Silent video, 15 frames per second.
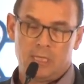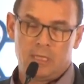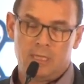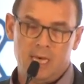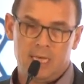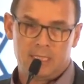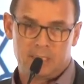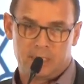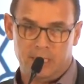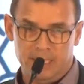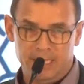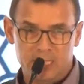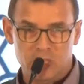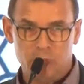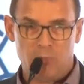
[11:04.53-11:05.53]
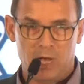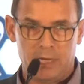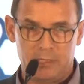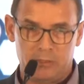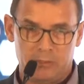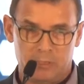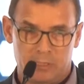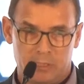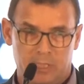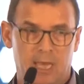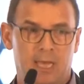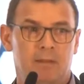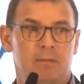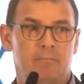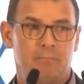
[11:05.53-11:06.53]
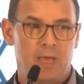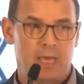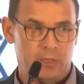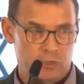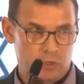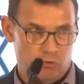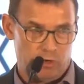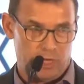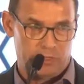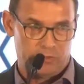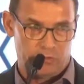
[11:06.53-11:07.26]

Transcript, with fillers: that the lithium ions can penetrate